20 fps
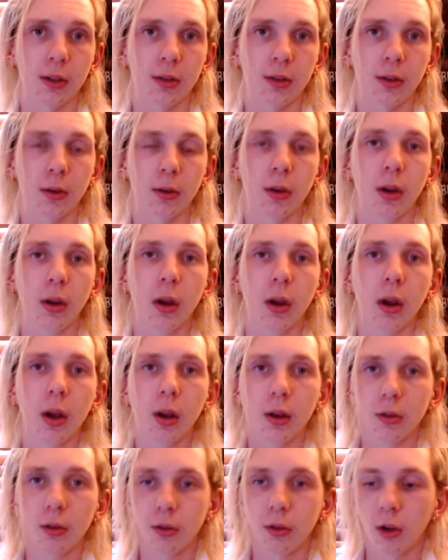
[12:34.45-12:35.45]
So
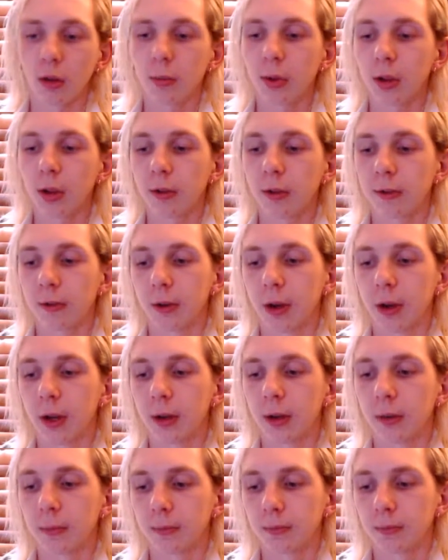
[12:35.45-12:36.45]
don't be
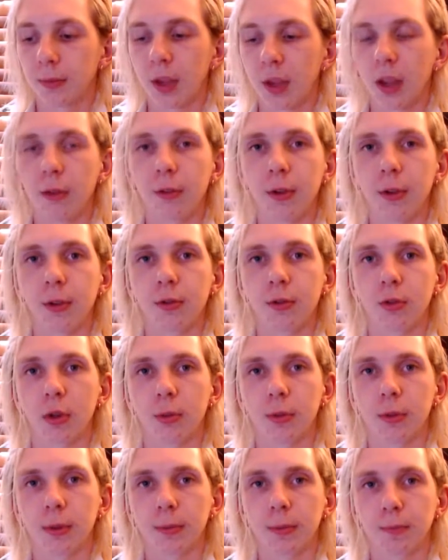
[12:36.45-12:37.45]
afraid if you
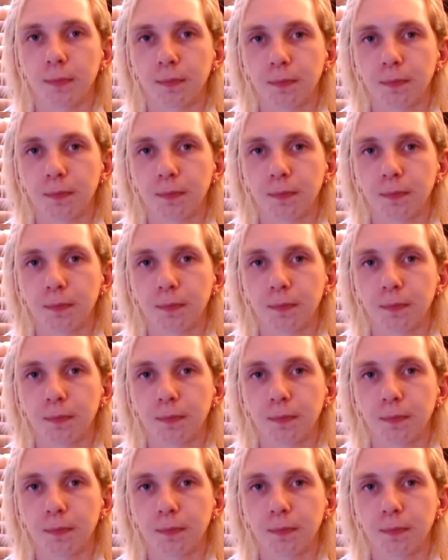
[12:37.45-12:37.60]
drop it.